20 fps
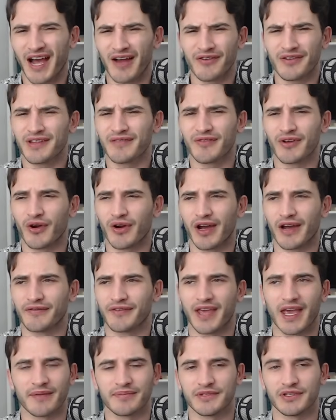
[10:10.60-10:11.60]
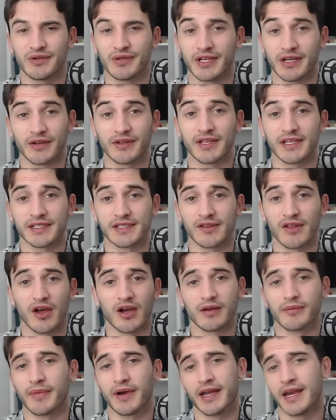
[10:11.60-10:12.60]
I don't even know how I've kept you here this
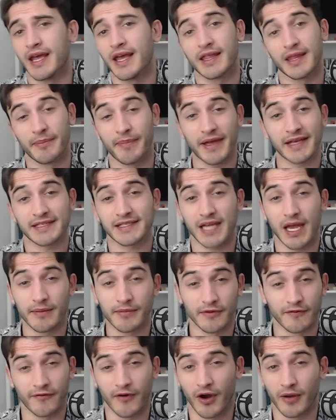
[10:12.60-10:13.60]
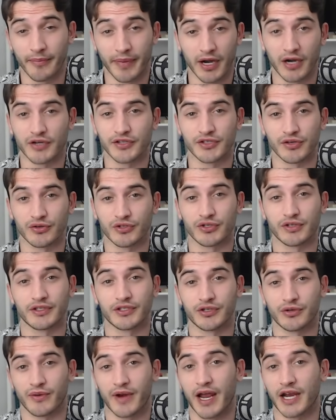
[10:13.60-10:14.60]
long, but the best time to farm parasocial
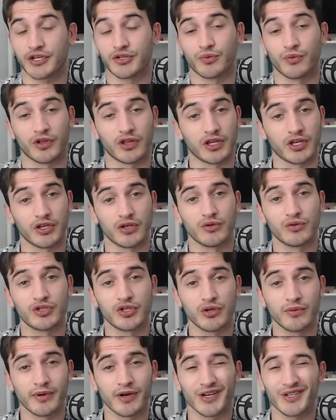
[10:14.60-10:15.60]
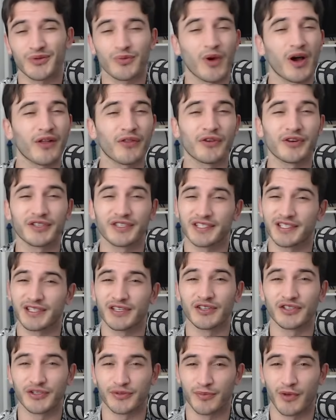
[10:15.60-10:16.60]
interaction with the YouTuber is while they're
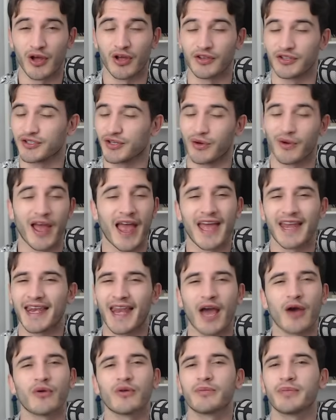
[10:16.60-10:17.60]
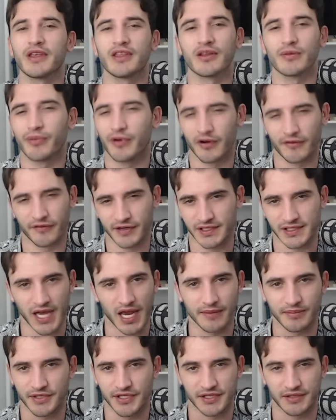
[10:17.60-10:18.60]
still small, so now would be the perfect
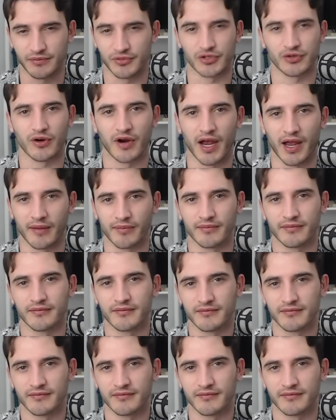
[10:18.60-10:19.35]
time to subscribe.